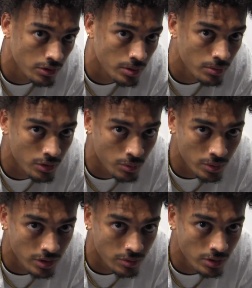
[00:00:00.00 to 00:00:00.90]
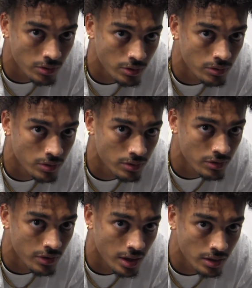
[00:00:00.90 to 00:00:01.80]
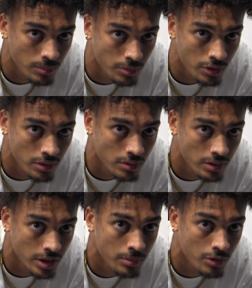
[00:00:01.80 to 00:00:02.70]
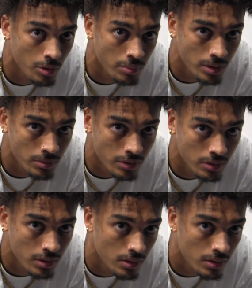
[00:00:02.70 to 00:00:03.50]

deeper in a week. So we can use it and stack it and put it and keep it in our playbook.